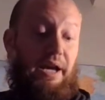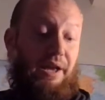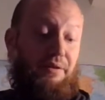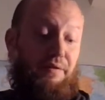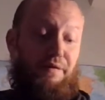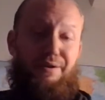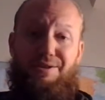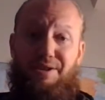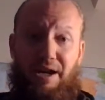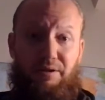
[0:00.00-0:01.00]
And they're very
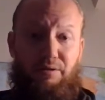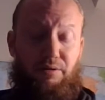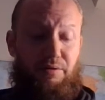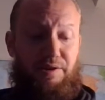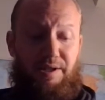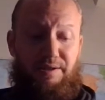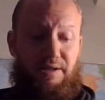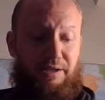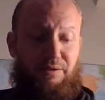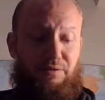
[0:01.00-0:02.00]
technical. It's like a
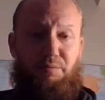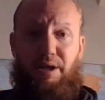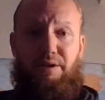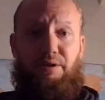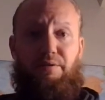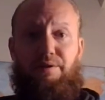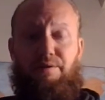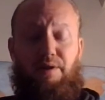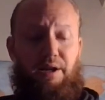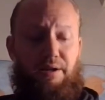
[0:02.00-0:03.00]
technical manual. It
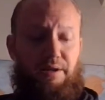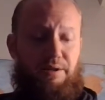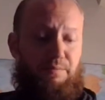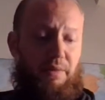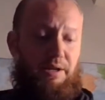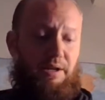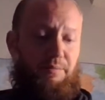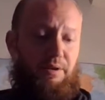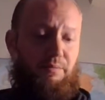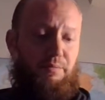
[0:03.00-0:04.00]
might not
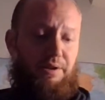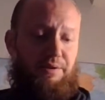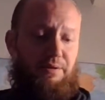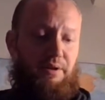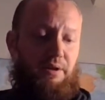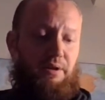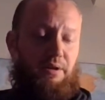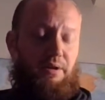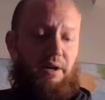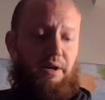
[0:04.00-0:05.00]
be the best
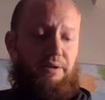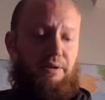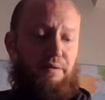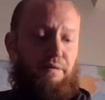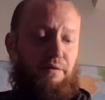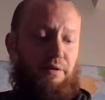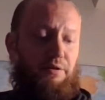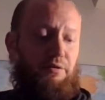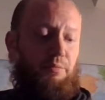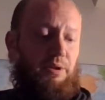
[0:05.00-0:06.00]
idea for a
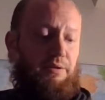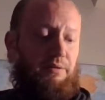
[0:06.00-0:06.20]
newbie